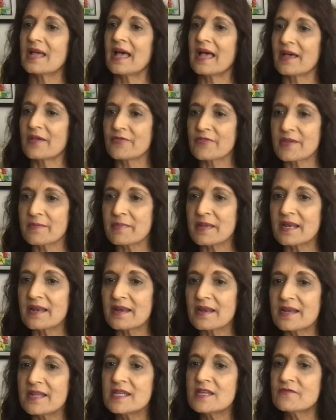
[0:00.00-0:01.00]
and they
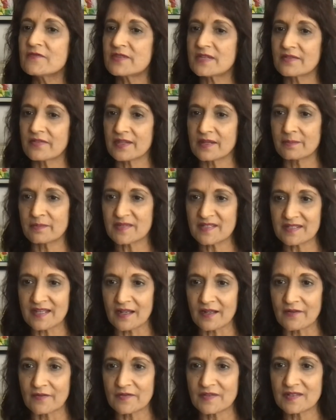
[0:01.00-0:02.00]
believed in
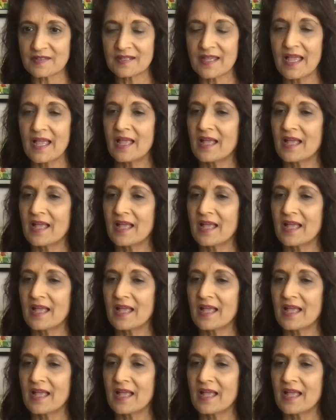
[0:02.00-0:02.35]
themselves.